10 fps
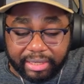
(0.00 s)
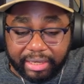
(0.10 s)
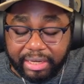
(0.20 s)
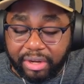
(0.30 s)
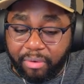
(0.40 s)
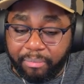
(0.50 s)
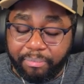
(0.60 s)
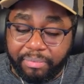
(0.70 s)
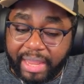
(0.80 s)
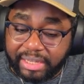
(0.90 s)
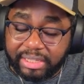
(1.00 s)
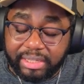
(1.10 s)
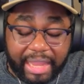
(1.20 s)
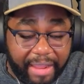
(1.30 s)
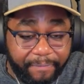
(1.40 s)
you know, that's
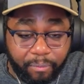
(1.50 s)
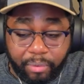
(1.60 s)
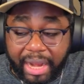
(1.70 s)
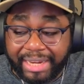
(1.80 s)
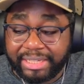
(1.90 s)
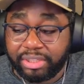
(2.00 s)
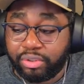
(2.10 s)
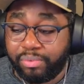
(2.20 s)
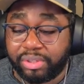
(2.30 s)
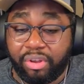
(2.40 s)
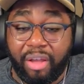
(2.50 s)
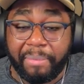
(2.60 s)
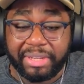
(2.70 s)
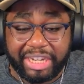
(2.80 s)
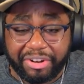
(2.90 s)
that from what I listened to is all
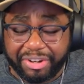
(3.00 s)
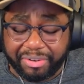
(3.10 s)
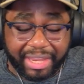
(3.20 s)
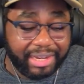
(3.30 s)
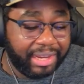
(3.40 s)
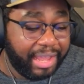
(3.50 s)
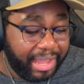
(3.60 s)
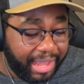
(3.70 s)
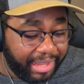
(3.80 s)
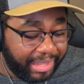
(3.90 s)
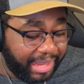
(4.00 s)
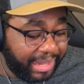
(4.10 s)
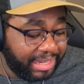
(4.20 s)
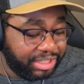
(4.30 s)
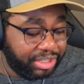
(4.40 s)
material. And again,
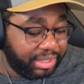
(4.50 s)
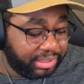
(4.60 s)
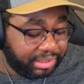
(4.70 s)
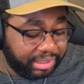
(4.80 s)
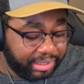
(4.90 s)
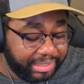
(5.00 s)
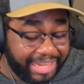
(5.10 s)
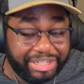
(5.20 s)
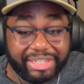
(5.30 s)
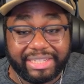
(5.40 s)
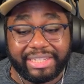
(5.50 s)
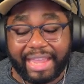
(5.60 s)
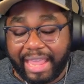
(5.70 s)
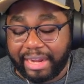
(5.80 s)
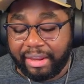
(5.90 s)
that's just that's just
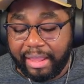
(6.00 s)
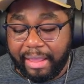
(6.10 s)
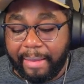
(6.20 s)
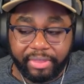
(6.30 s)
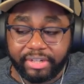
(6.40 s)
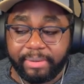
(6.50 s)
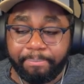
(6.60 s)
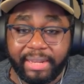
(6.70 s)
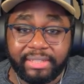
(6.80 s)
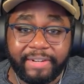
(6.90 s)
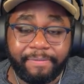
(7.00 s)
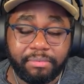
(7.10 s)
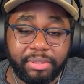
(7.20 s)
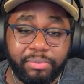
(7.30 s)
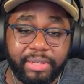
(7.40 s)
sad. There's a big
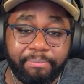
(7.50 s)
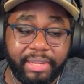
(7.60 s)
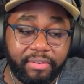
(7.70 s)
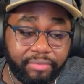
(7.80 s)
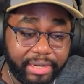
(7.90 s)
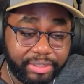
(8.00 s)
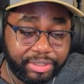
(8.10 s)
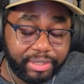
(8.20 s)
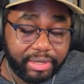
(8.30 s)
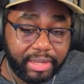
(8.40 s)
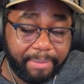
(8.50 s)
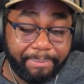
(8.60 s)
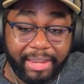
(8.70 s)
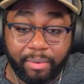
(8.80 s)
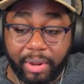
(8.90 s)
difference between being rich and
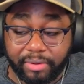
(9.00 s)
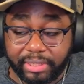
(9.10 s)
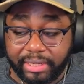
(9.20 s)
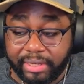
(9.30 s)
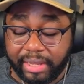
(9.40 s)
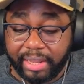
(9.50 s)
being wealthy,